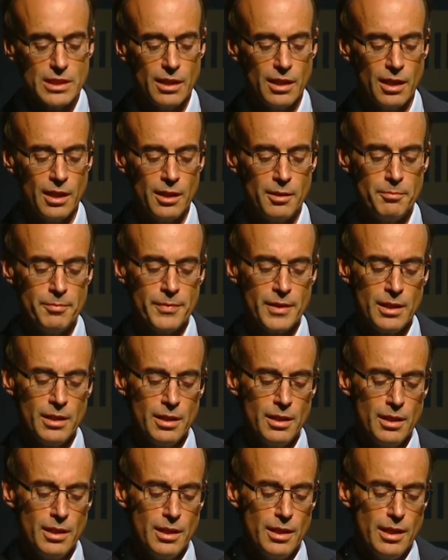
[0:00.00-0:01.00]
Um,
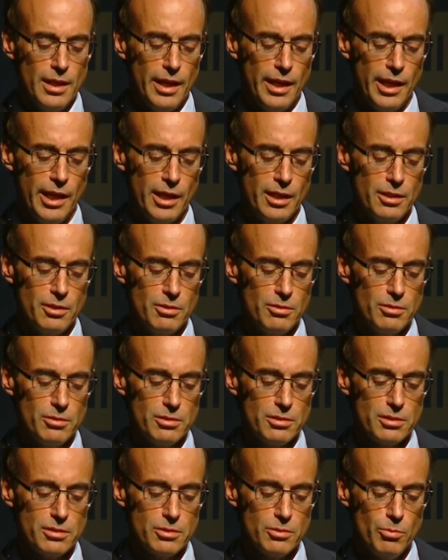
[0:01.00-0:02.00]
and
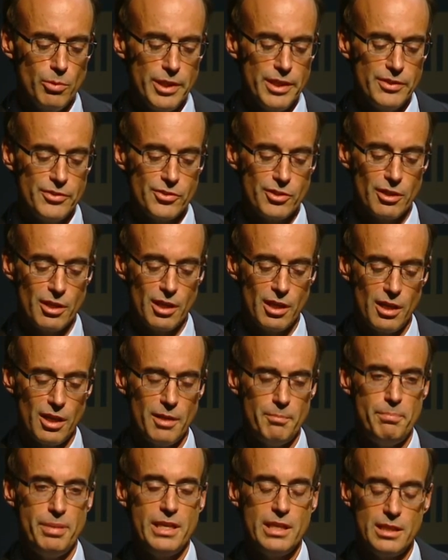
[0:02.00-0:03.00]
we
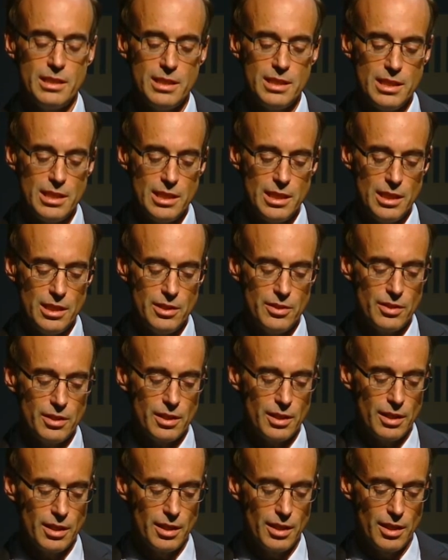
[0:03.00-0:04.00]
saw a big need
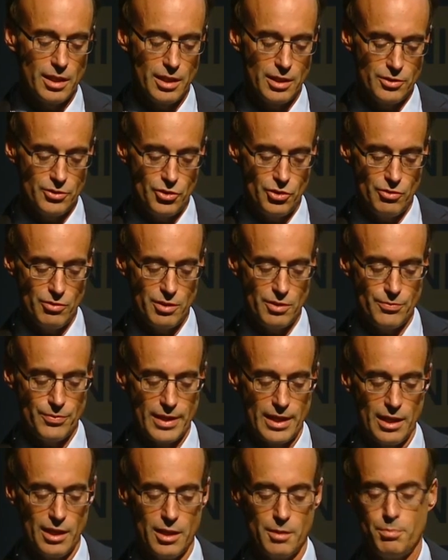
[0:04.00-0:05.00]
uh, to
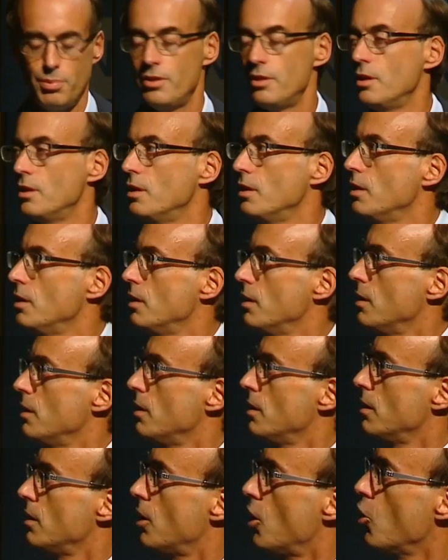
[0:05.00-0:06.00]
develop
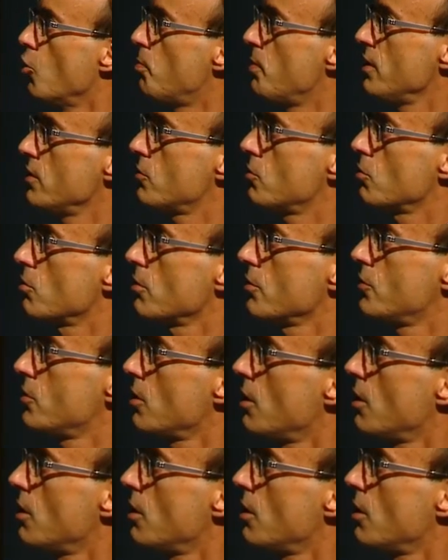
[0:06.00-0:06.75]
open source